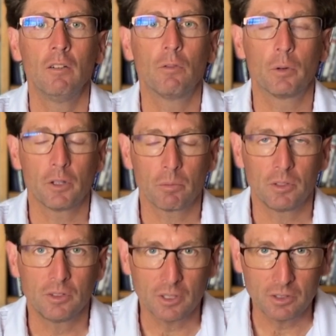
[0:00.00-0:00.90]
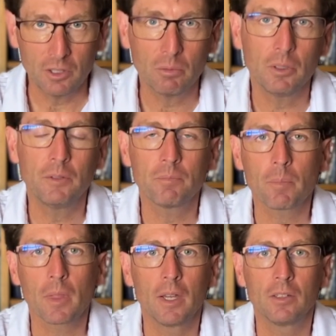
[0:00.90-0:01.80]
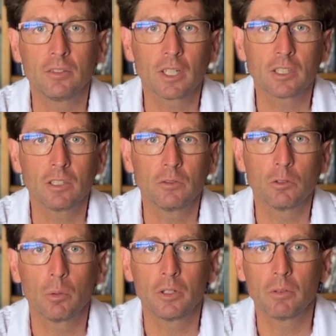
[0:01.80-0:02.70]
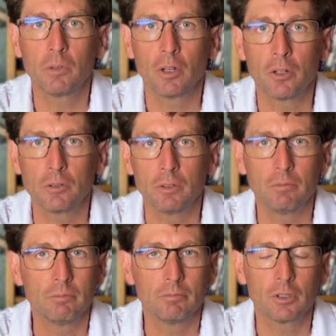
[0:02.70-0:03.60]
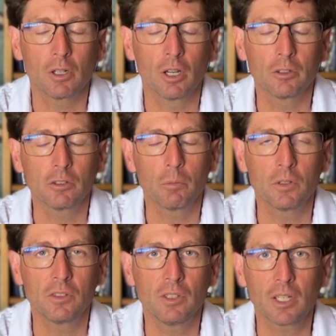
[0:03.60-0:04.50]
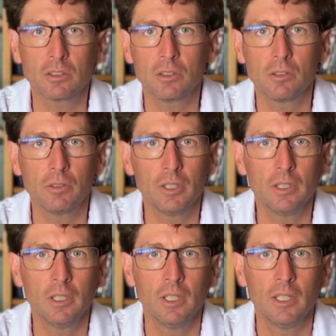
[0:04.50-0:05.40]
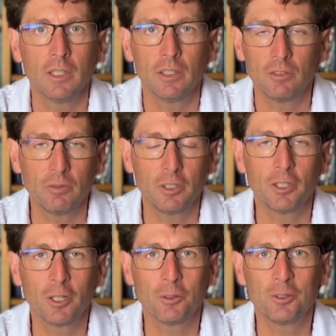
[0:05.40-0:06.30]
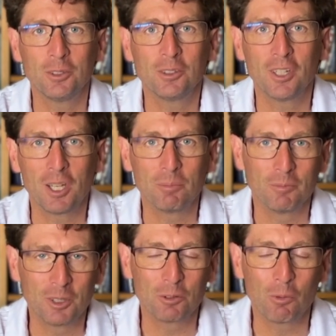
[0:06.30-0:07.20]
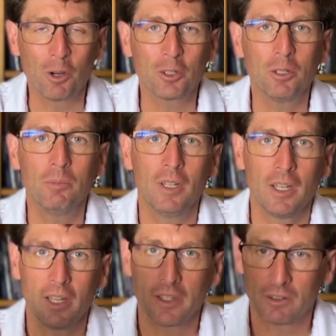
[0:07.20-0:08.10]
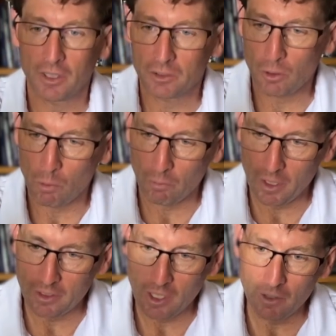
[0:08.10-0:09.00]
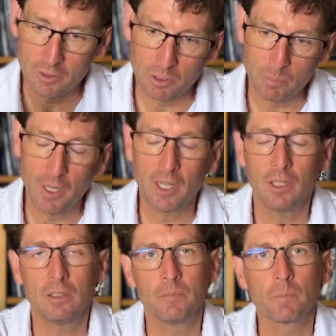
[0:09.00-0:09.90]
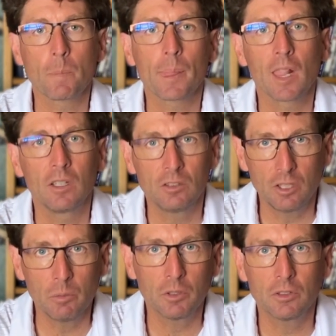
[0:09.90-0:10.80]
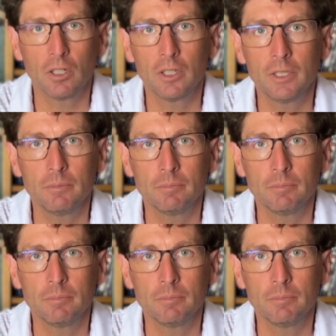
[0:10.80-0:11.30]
4363 and a section of 2300. Regardless of which section you're in, this video is the same. It's welcome. Then let's go right down this page, see what's on it,